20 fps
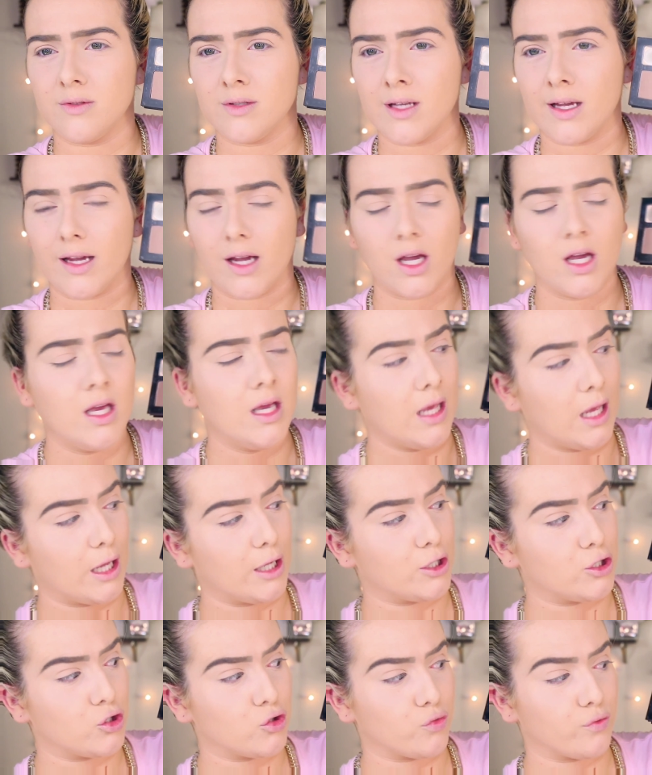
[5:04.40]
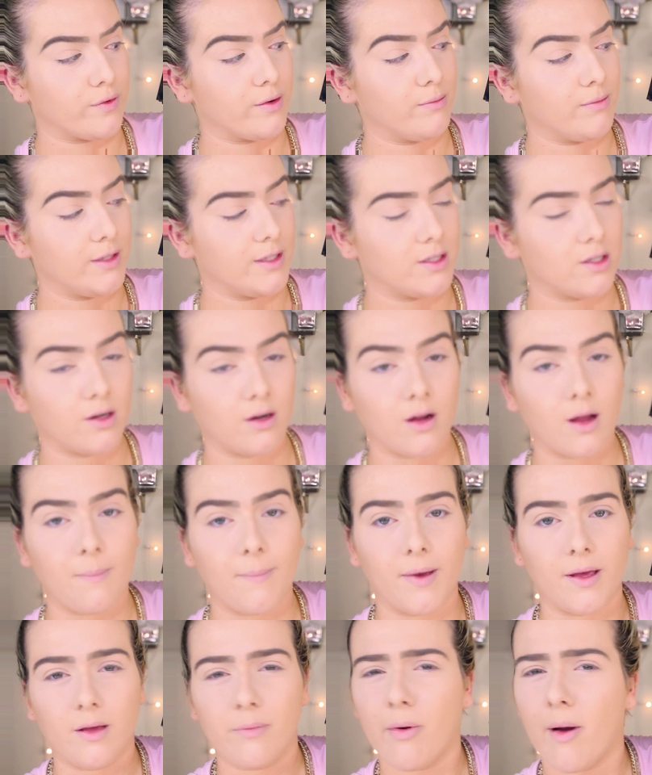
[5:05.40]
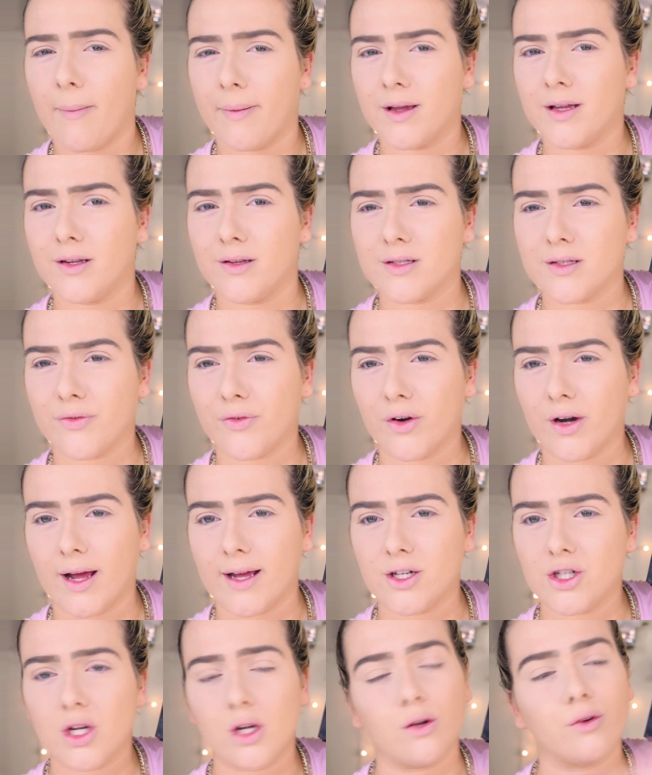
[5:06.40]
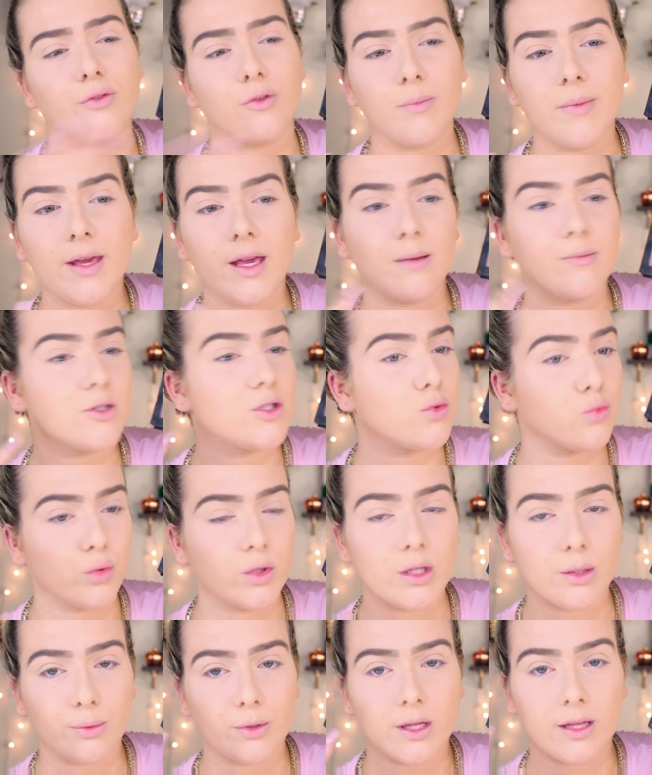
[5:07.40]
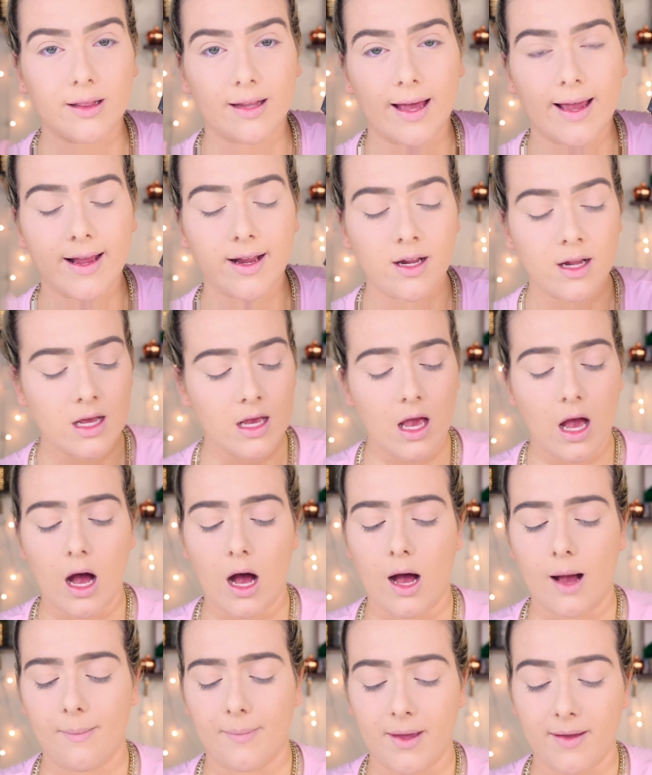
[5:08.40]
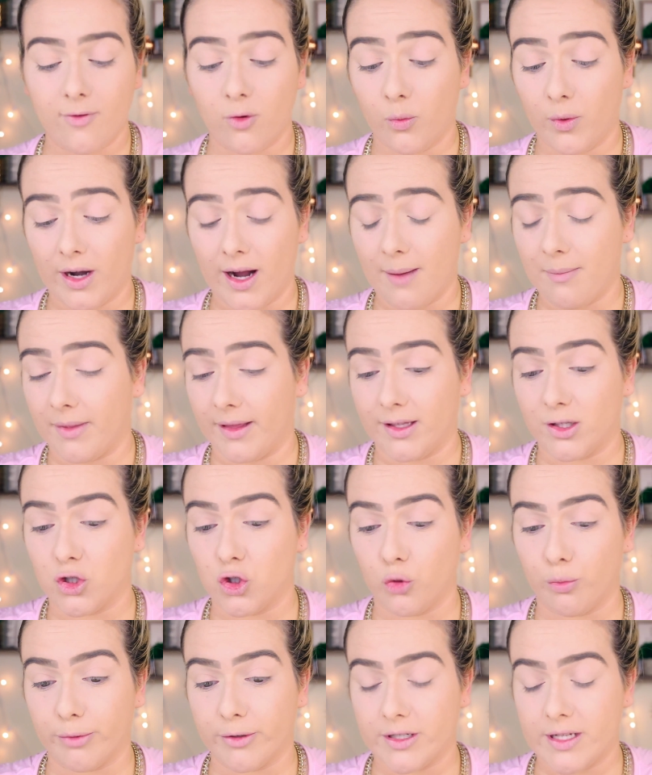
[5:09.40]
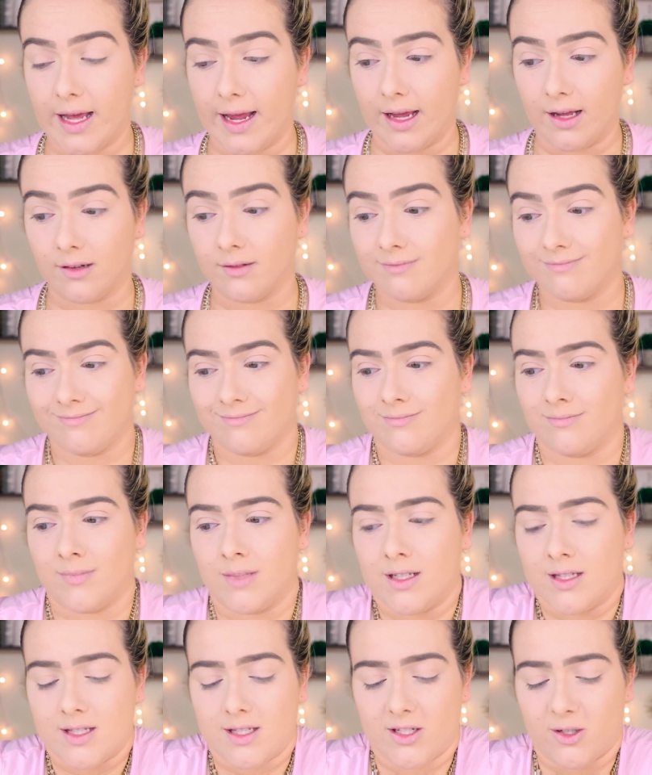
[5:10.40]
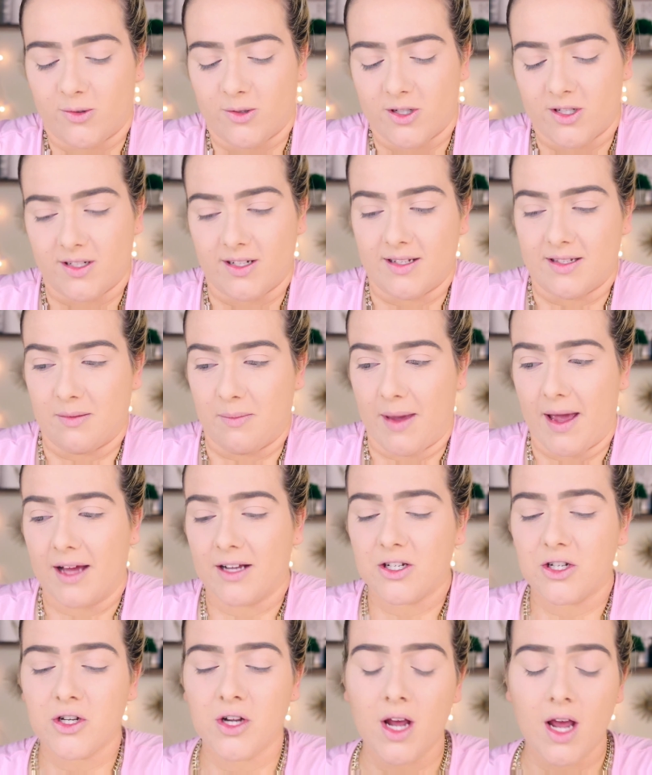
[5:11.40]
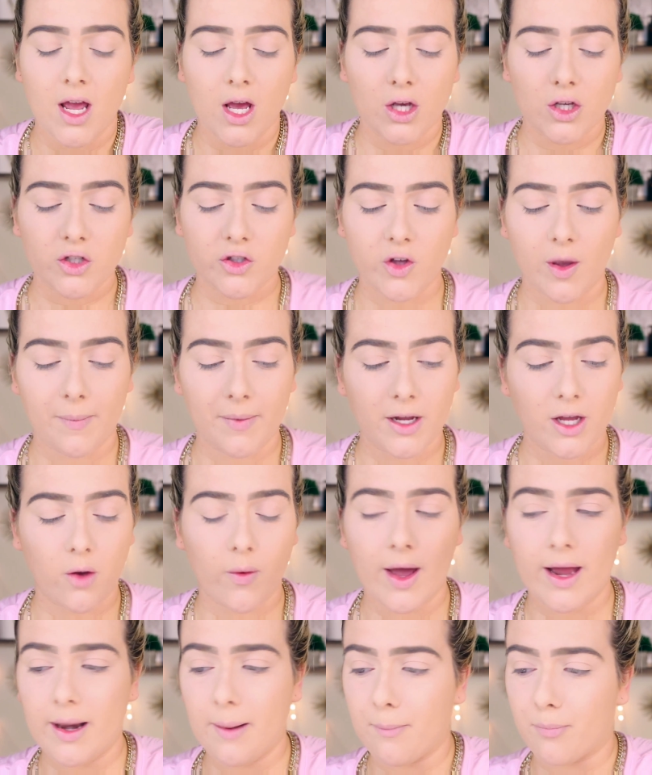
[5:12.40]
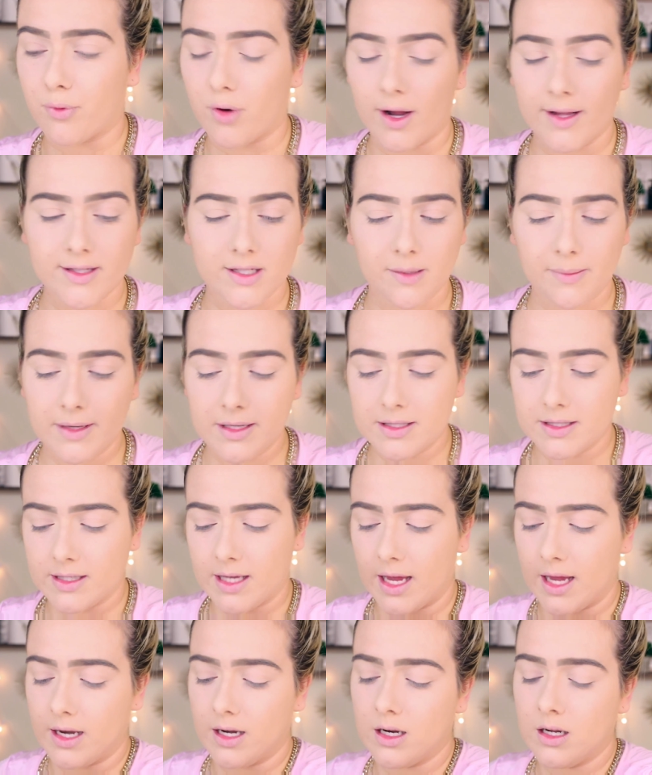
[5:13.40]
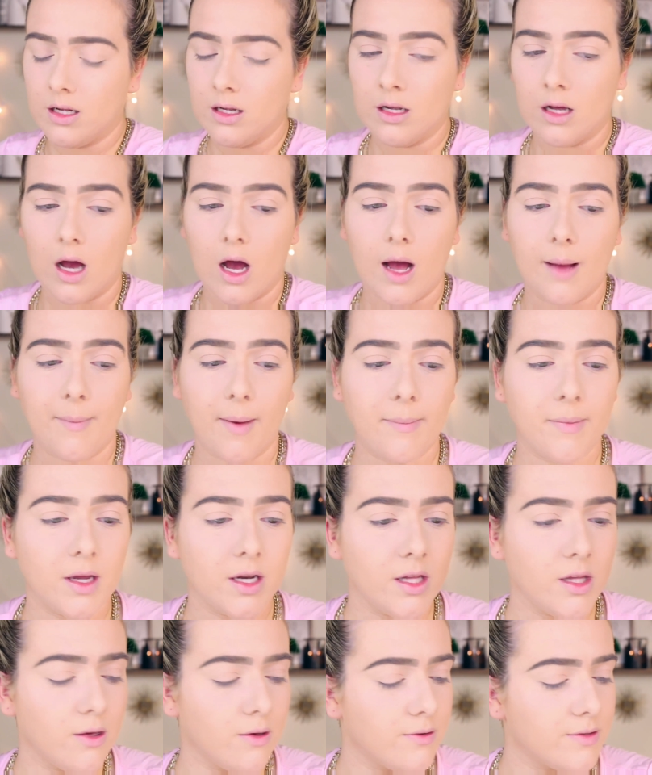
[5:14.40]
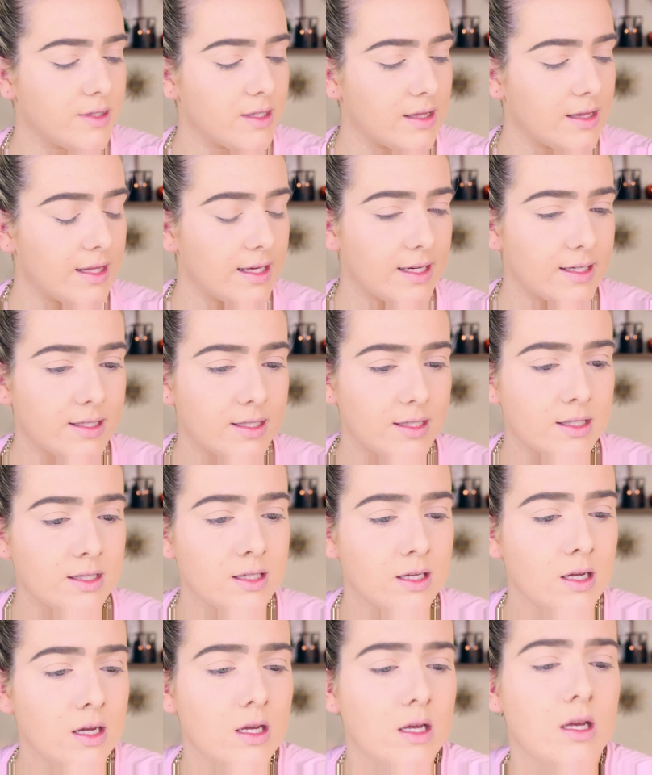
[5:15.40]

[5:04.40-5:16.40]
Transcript: one's like extremely dark, but you probably could use it for an eyeshadow. For me, I'm just really light. Even when I'm like super tan, still just doesn't match. So I'm going to go ahead and bronze up my skin. I'm going to use this